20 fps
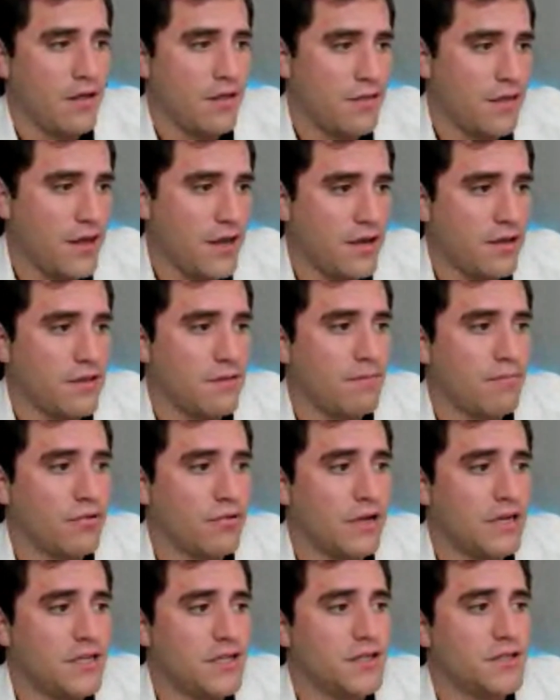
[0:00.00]
Think of the
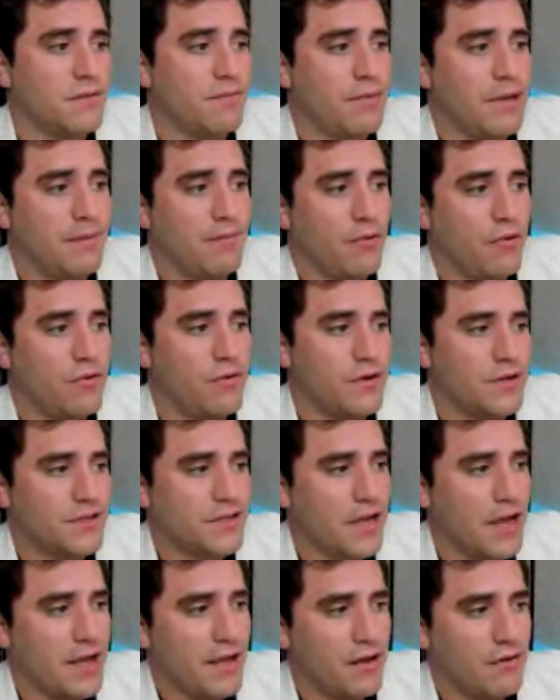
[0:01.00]
places and people who
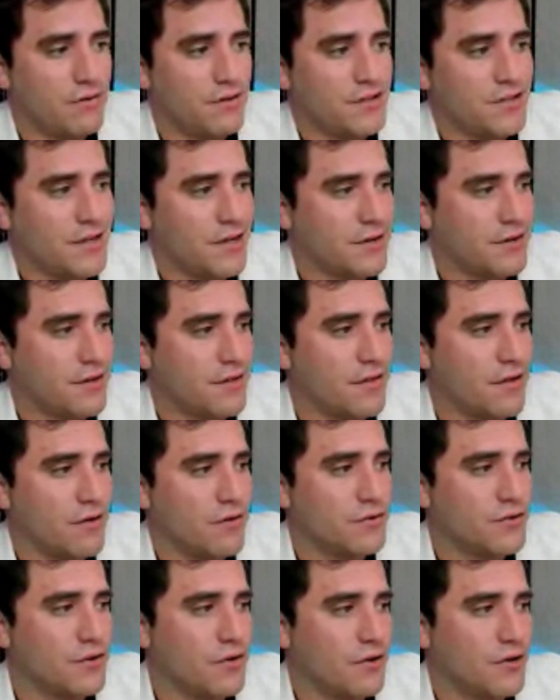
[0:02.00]
excite you and stick to
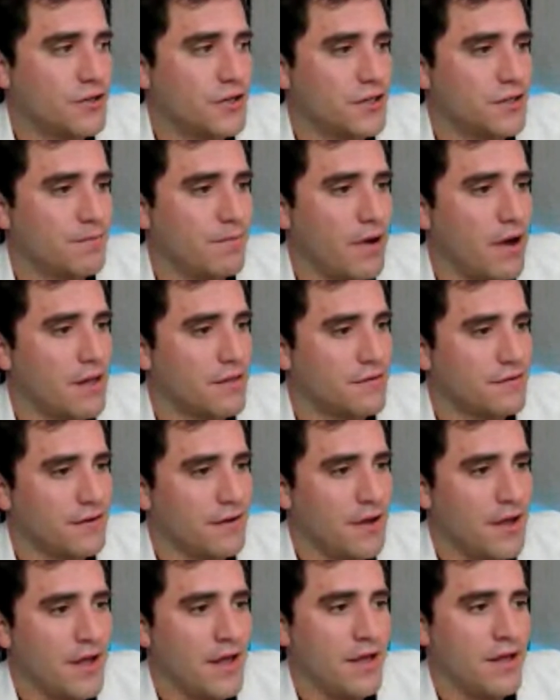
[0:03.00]
those nourishing spots.
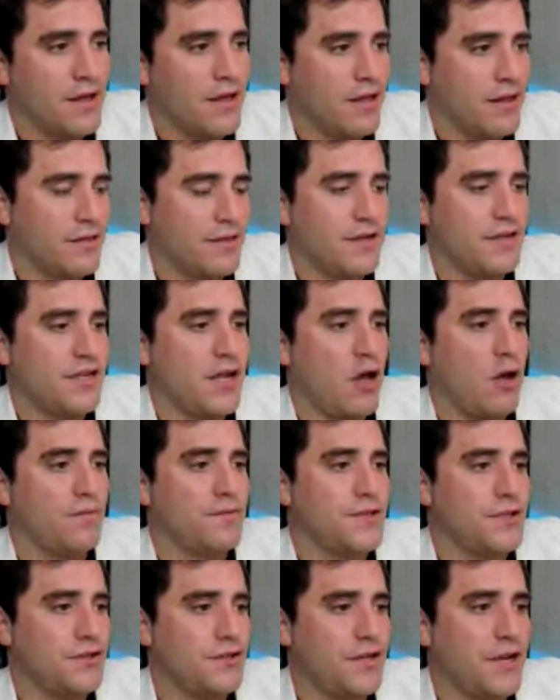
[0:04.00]
This
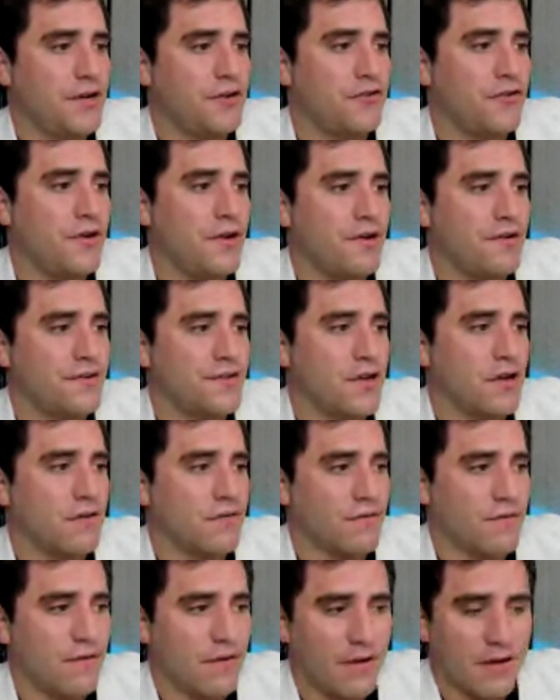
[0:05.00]
helps you stay true to
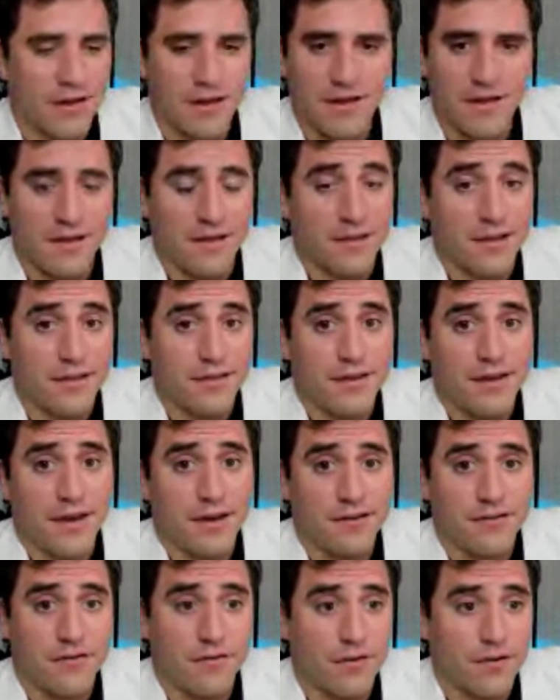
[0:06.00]
yourself. Let the
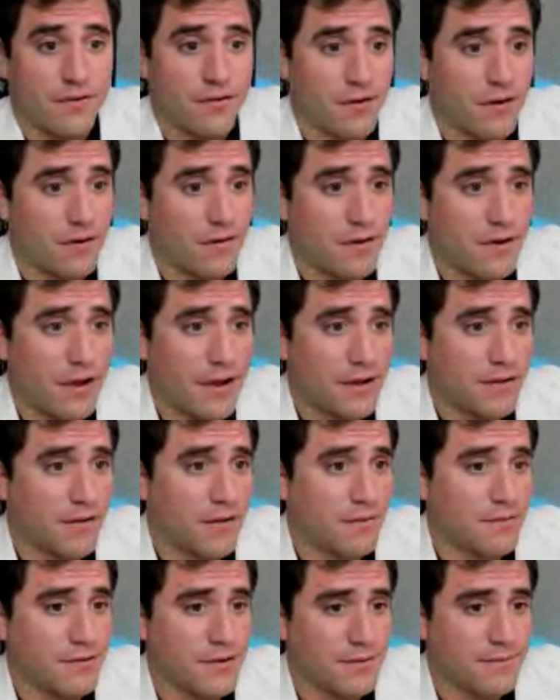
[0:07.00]
extroverts go to the
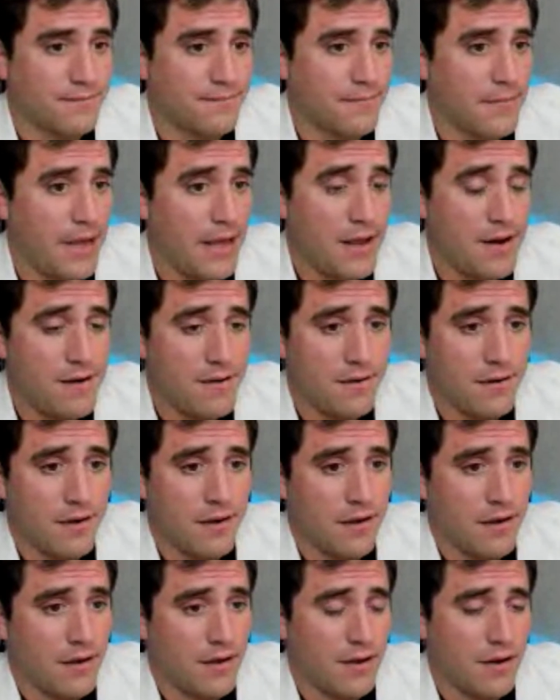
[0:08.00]
nightclubs. And,
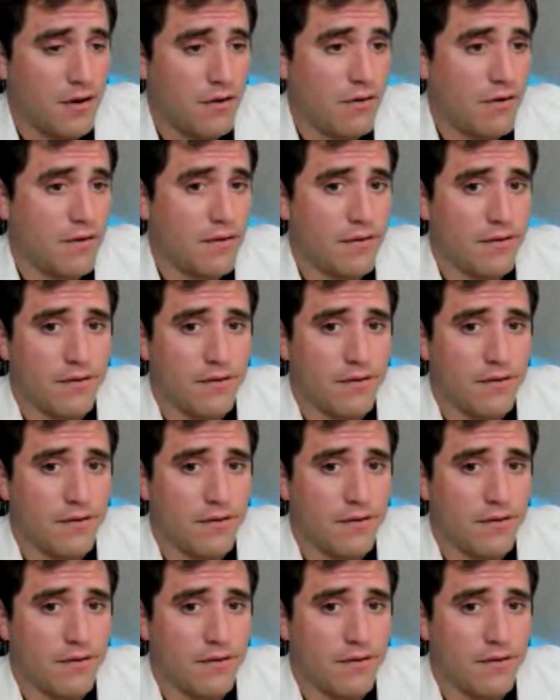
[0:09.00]
you know,